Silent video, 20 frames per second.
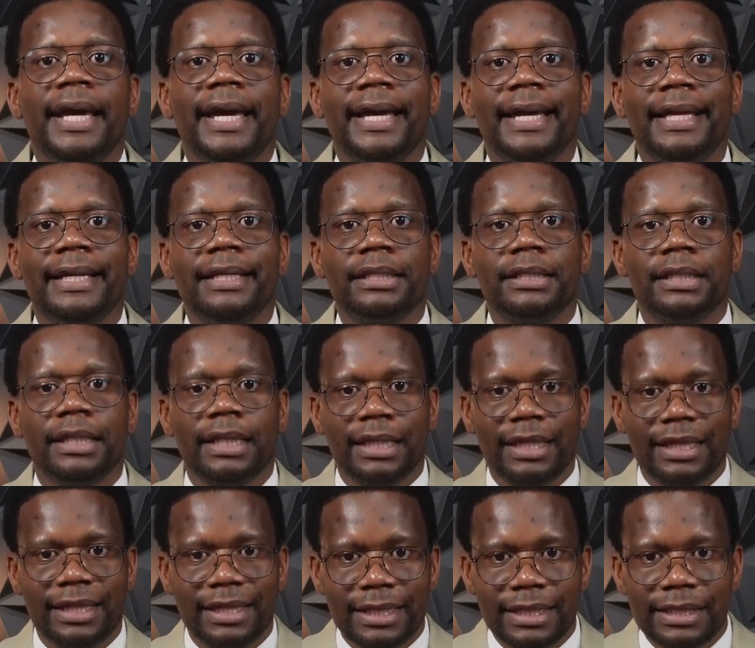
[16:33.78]
And
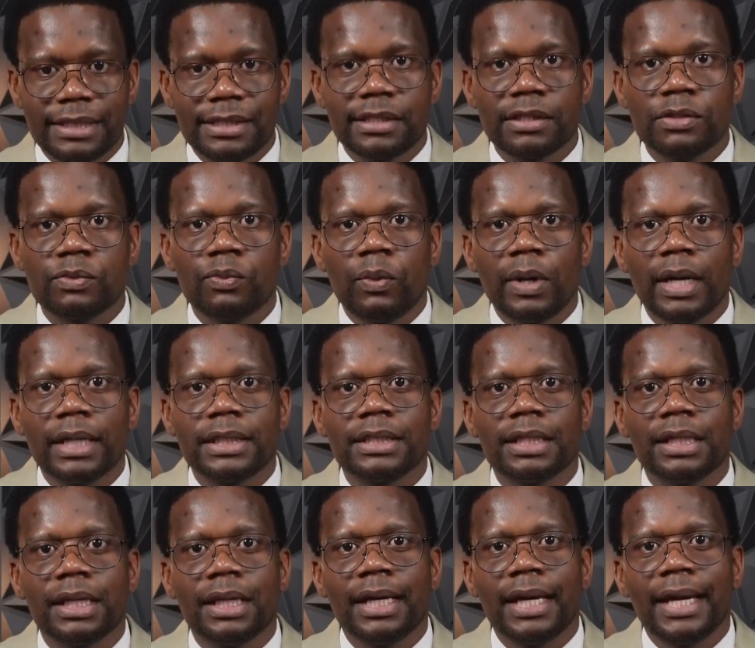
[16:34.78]
this is what
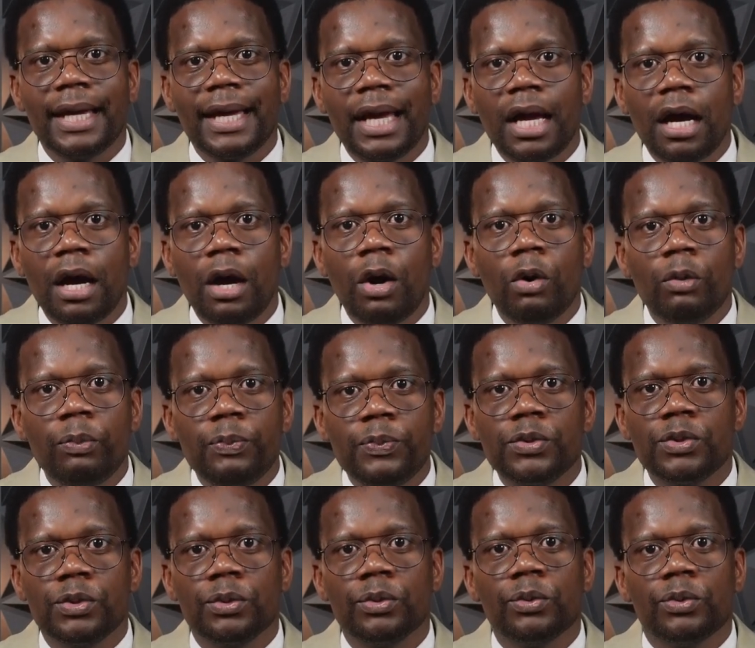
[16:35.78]

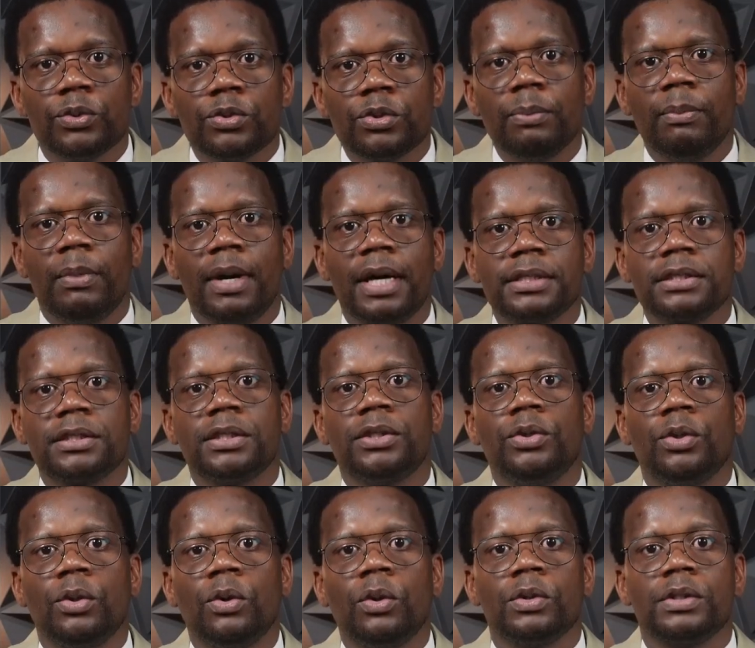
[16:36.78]
helps you to master
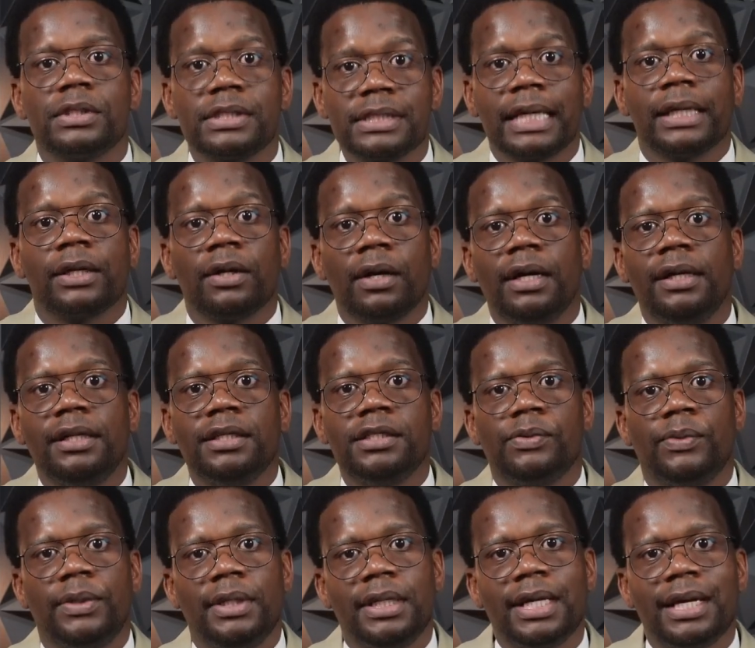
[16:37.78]
your
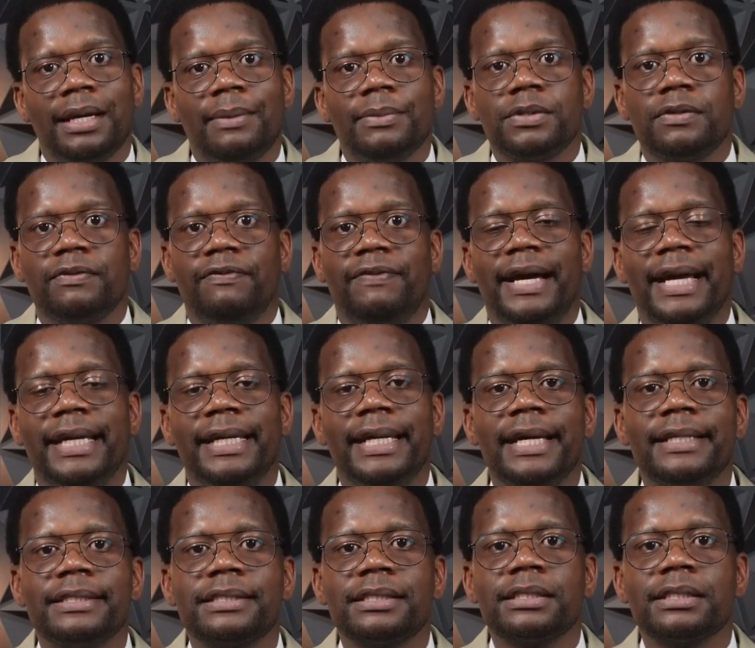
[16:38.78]
psychology when it comes to
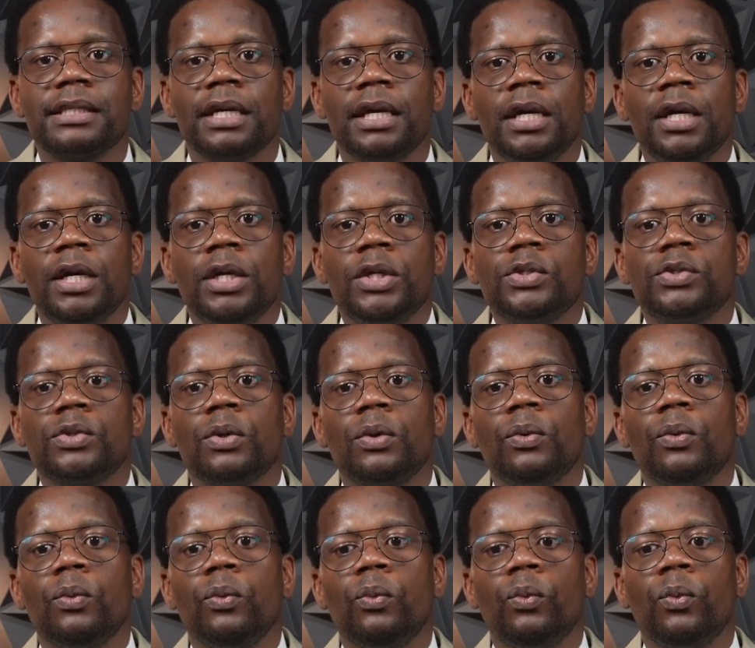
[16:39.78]
finances.
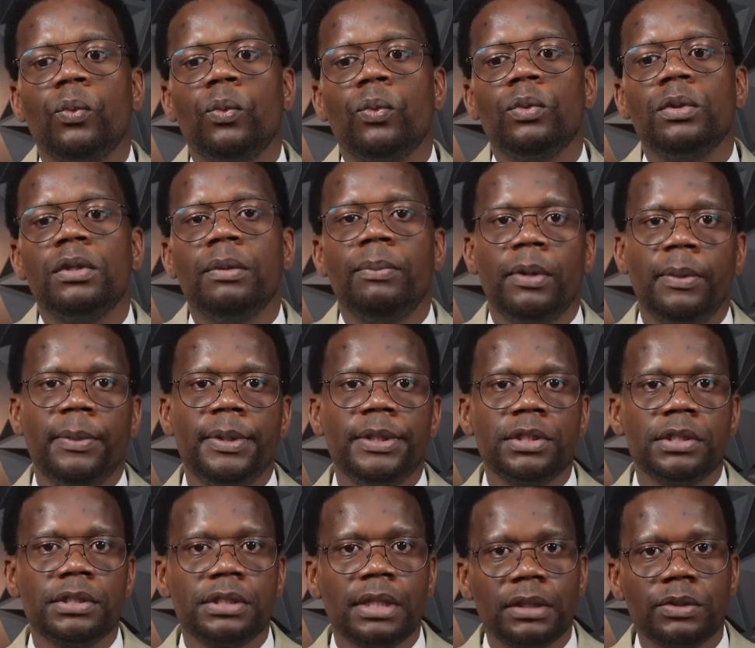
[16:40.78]
So the
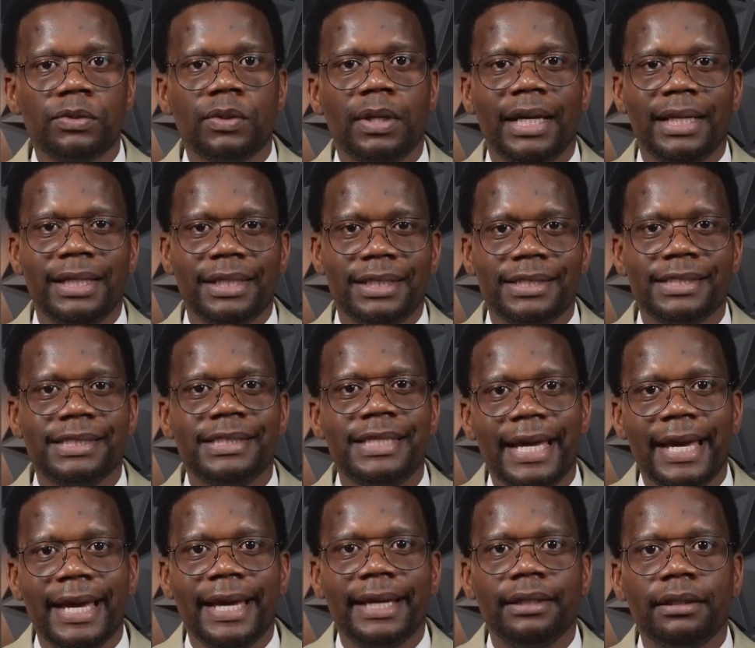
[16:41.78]
moment you start to
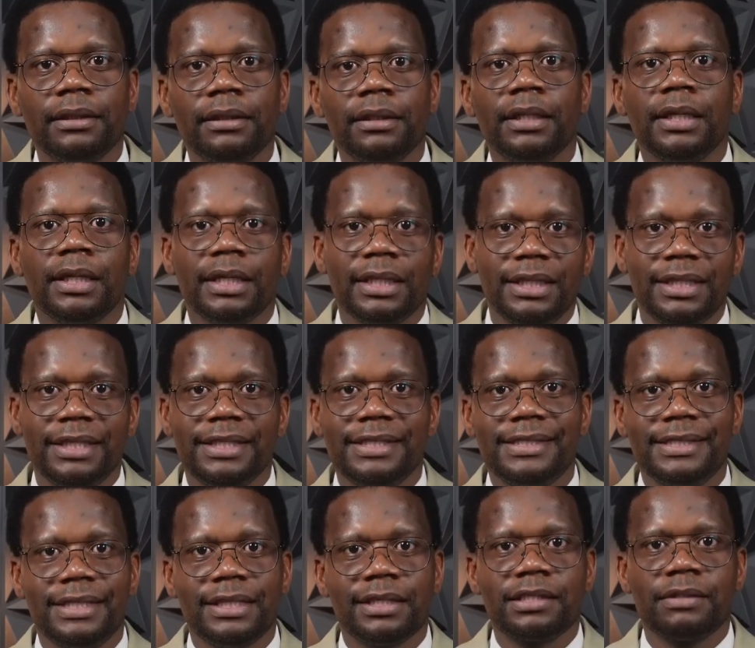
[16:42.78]
understand these
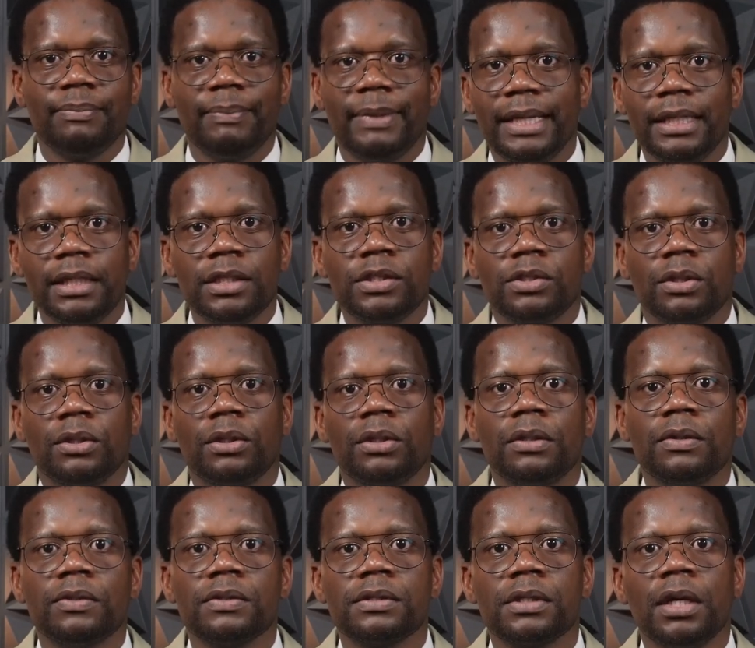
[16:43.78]
6 money
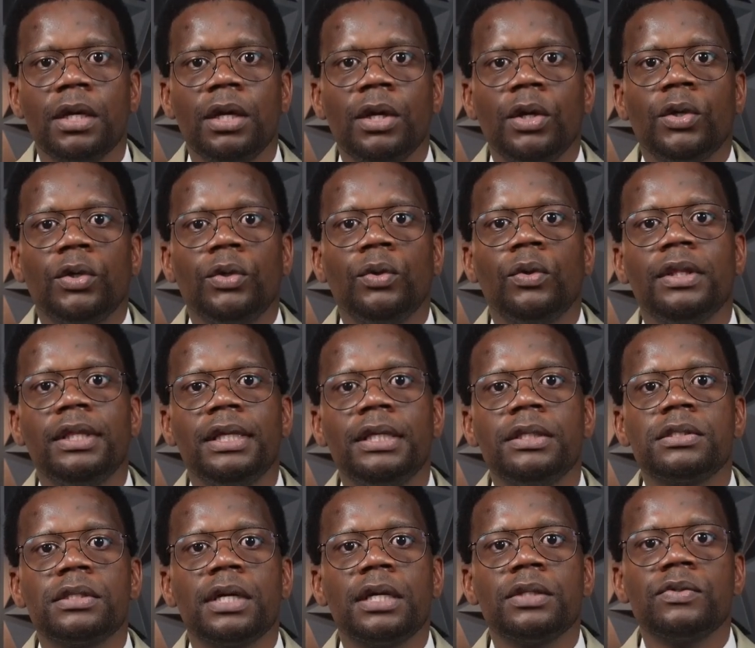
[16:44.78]
circles, you'll
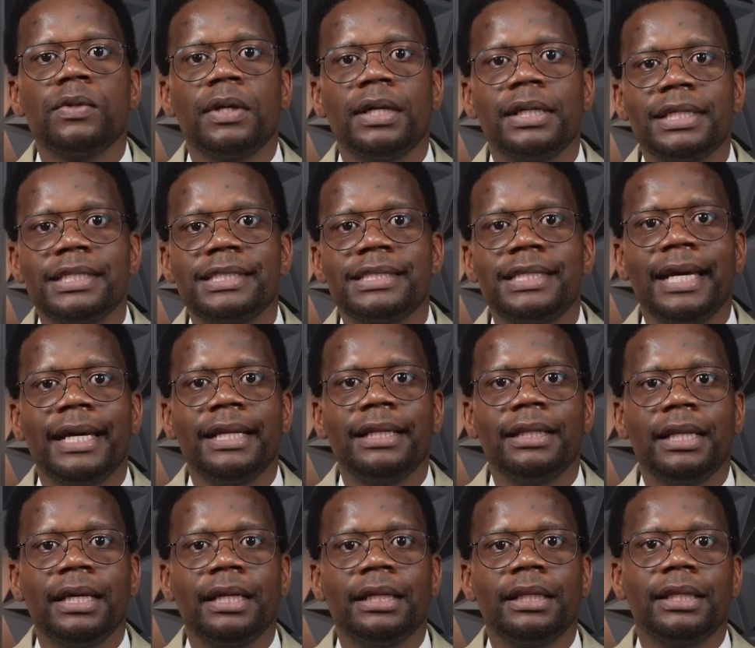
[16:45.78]
then start to
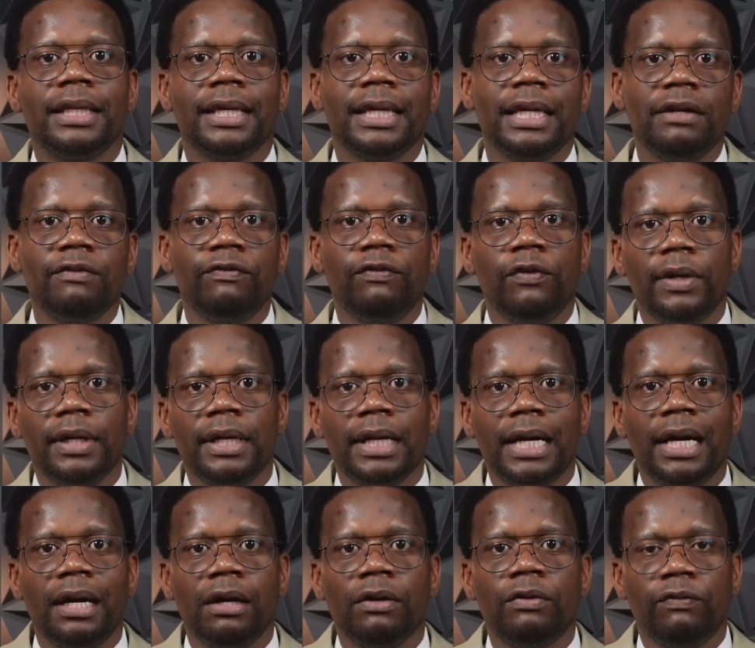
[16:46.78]
understand that the inflow and
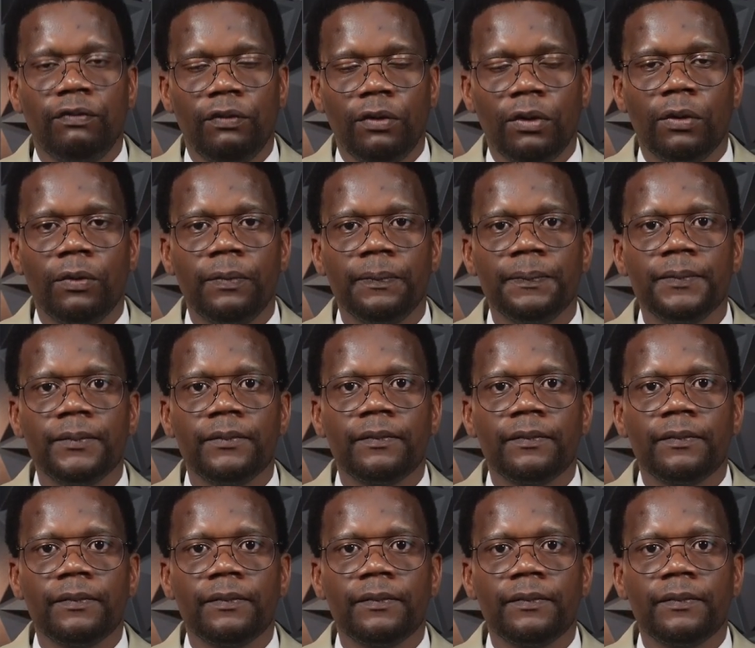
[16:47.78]
outflow